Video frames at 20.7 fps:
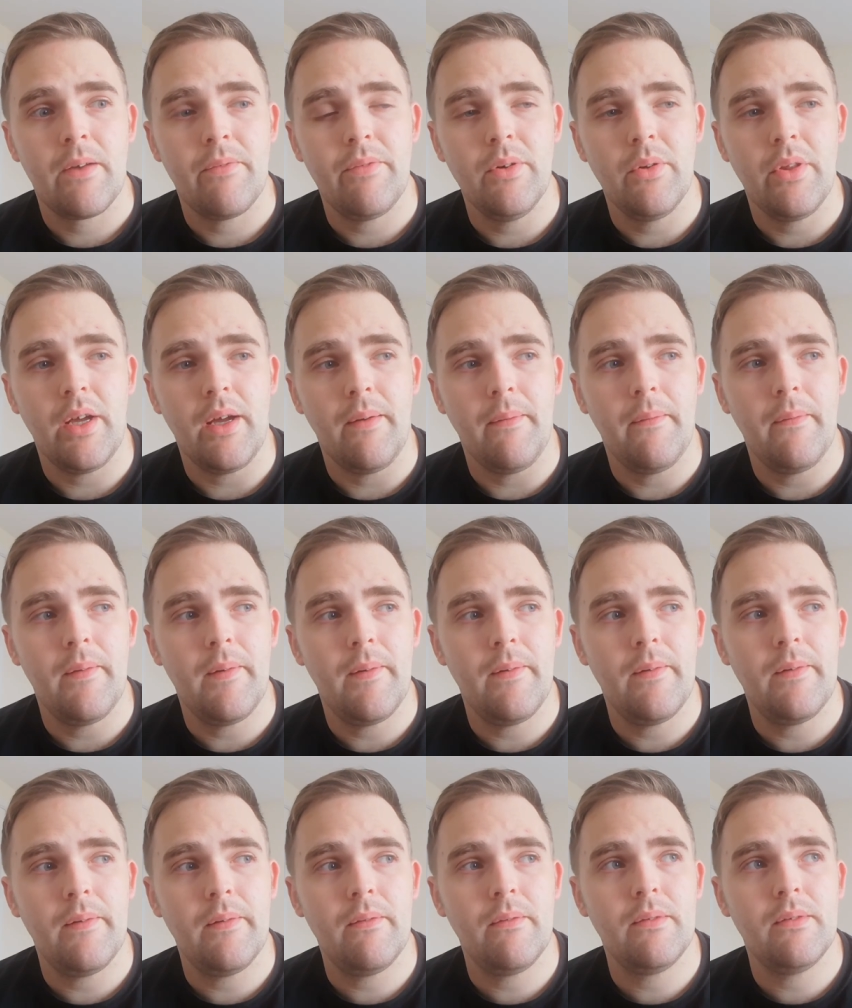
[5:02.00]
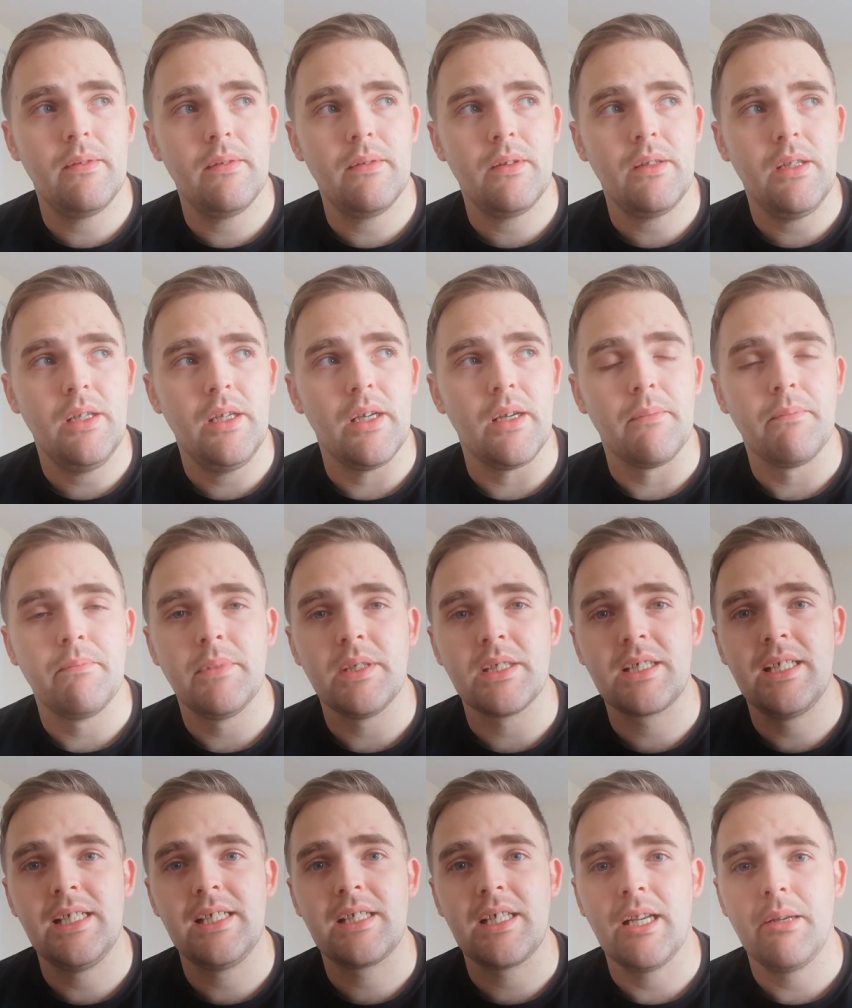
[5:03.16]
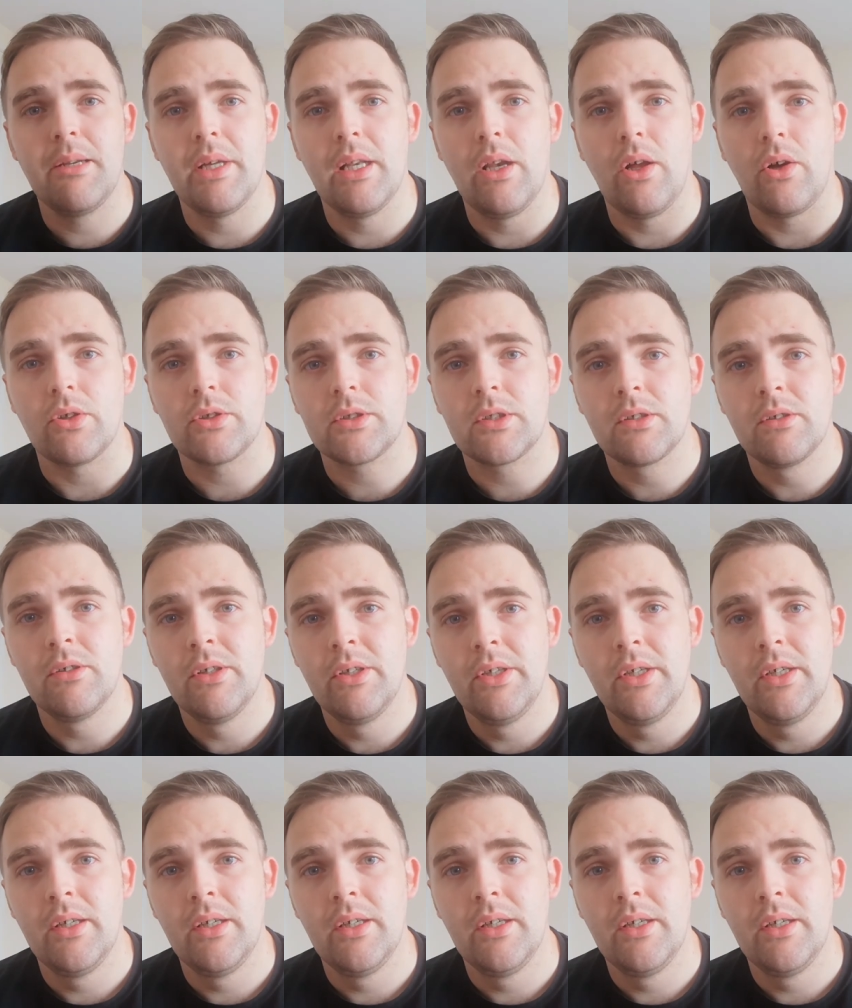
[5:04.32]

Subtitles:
feel that, he's going to be a loss.